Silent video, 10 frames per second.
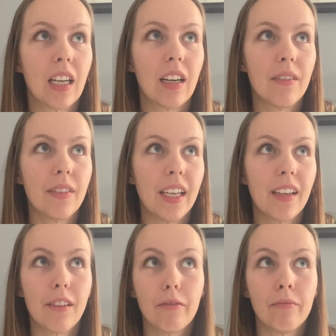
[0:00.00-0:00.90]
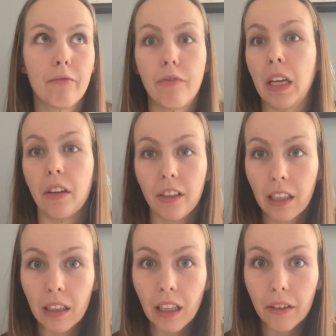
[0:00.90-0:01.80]
I've like failed at a
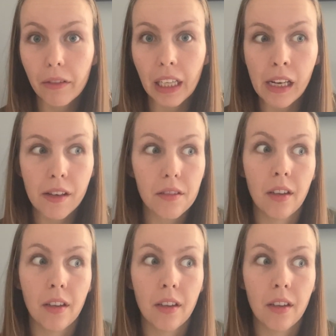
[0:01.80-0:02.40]
lot of things.